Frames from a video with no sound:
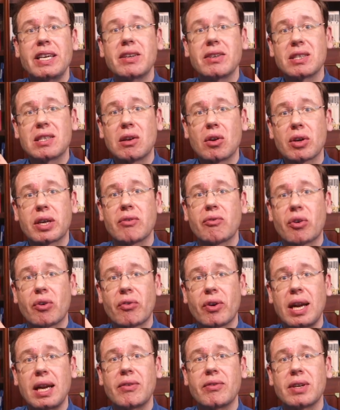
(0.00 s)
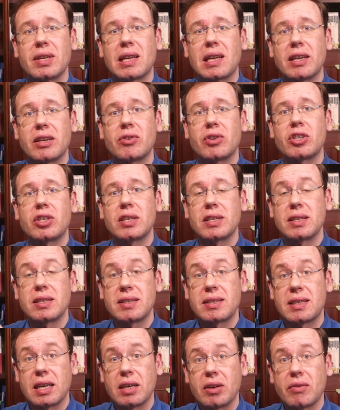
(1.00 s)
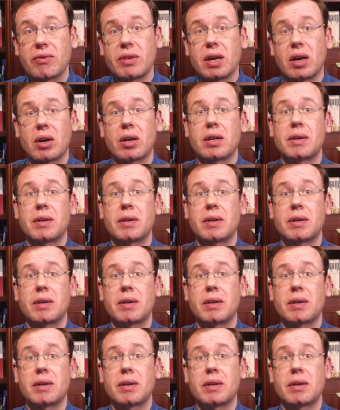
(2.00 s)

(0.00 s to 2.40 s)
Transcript: he was looking for relevant literature in the state of the art.